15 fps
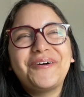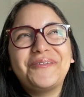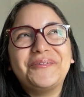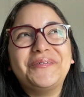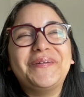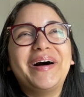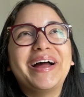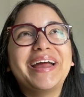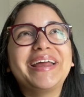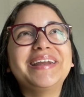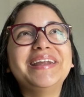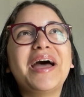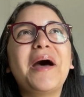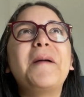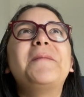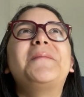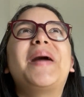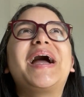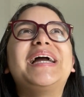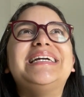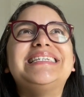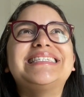1,
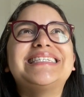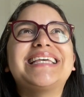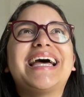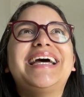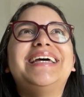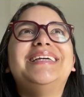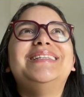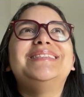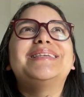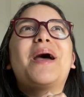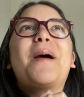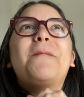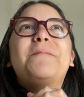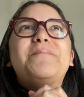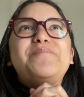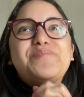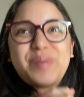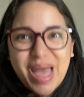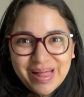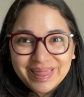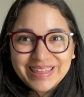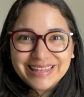my son's
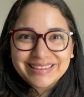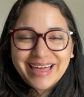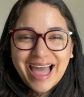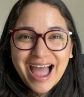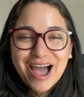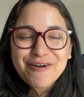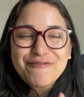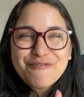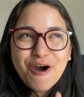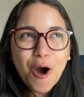belly laugh.